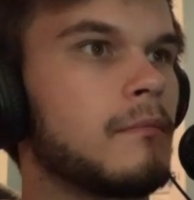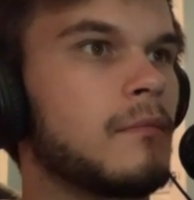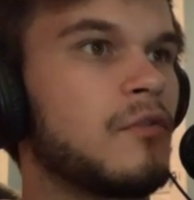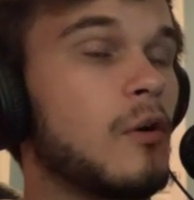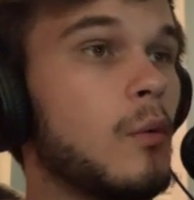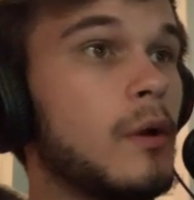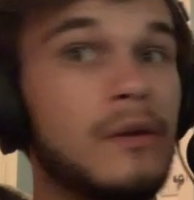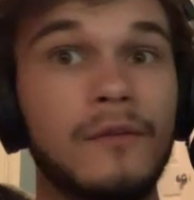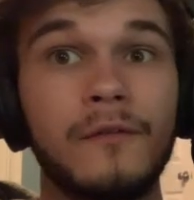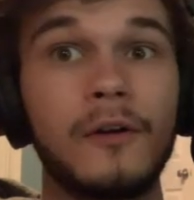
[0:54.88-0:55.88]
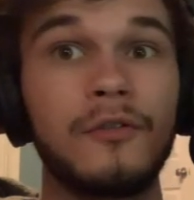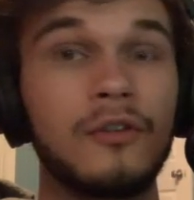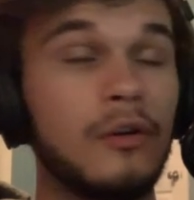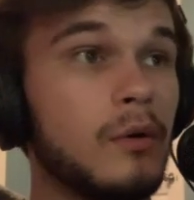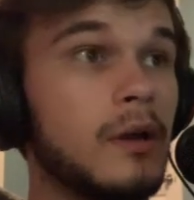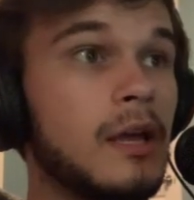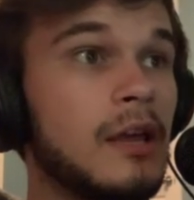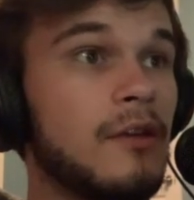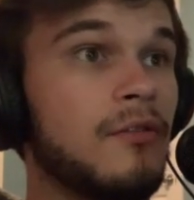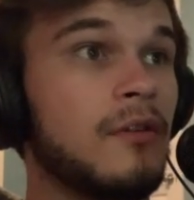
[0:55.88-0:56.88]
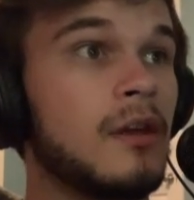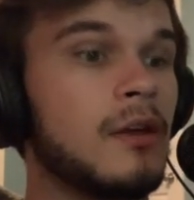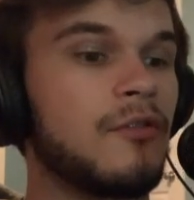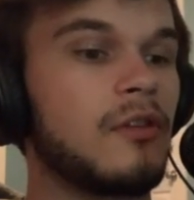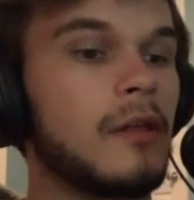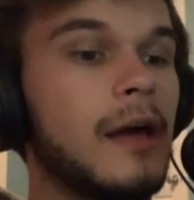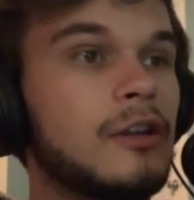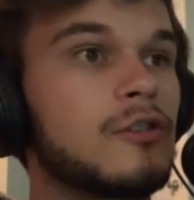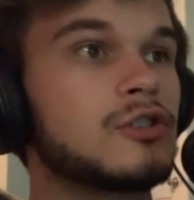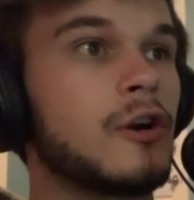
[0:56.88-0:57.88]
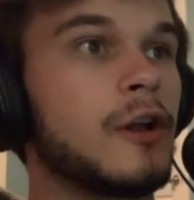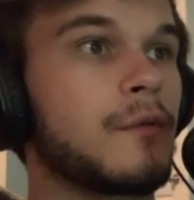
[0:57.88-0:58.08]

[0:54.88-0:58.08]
So what you can first do is select your starting